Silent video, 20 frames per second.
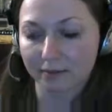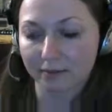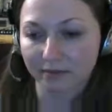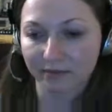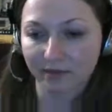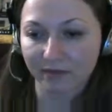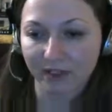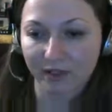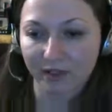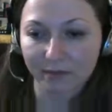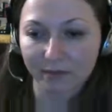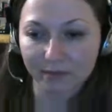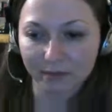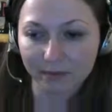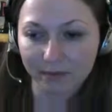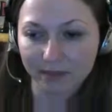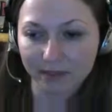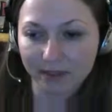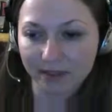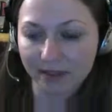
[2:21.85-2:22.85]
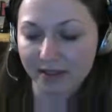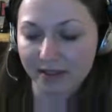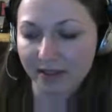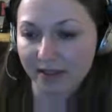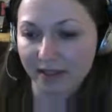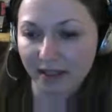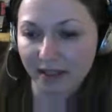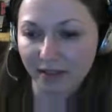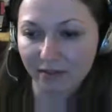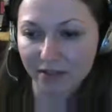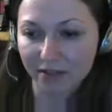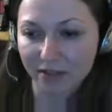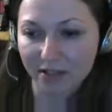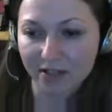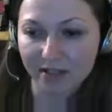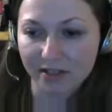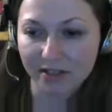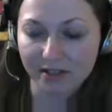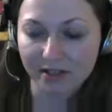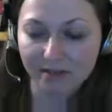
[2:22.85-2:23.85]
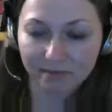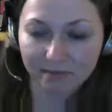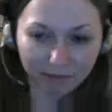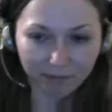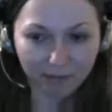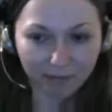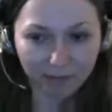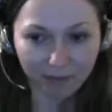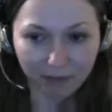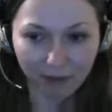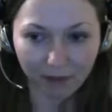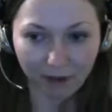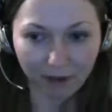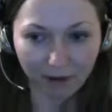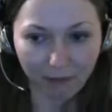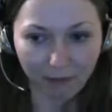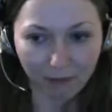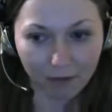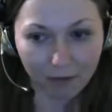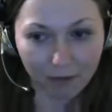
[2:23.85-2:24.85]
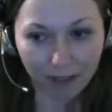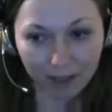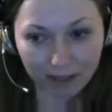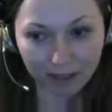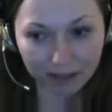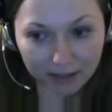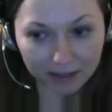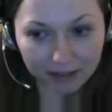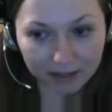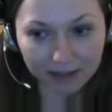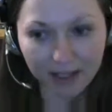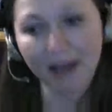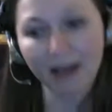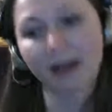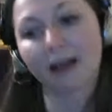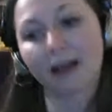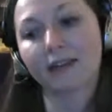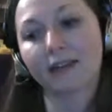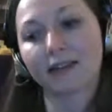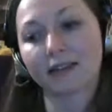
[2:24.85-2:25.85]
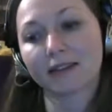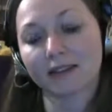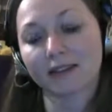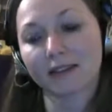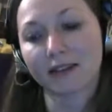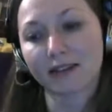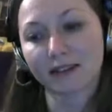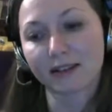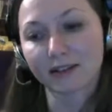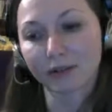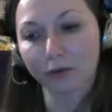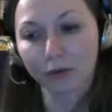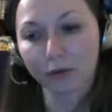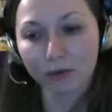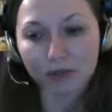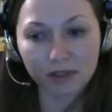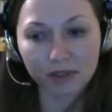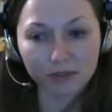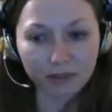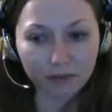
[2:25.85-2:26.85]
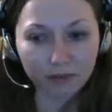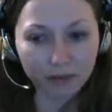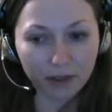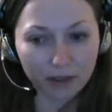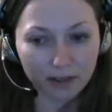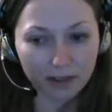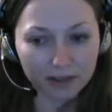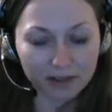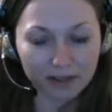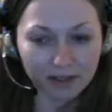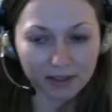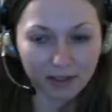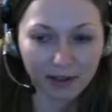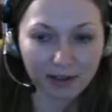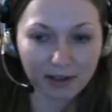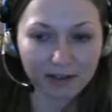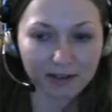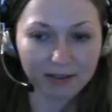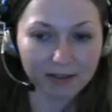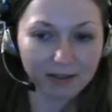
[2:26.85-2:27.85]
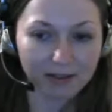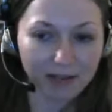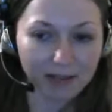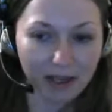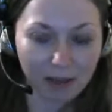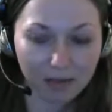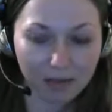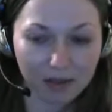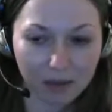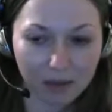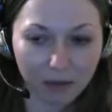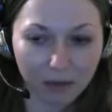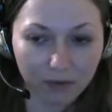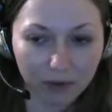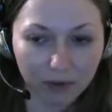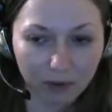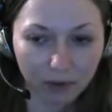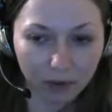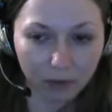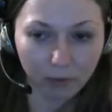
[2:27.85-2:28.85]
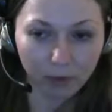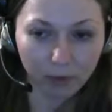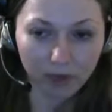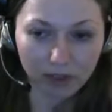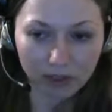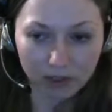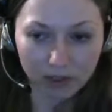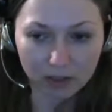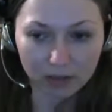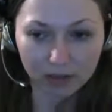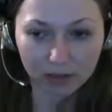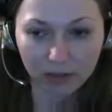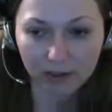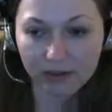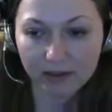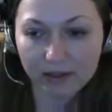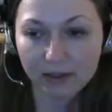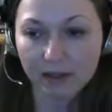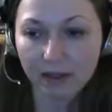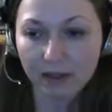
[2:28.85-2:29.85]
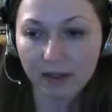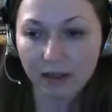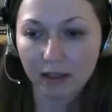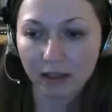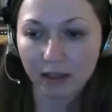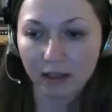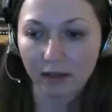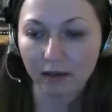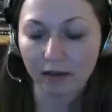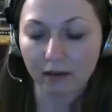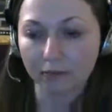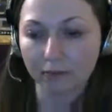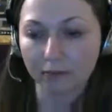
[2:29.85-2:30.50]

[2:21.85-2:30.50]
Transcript: well, these languages are related and the roots of the words are the same. So if you know Russian, yes, uh,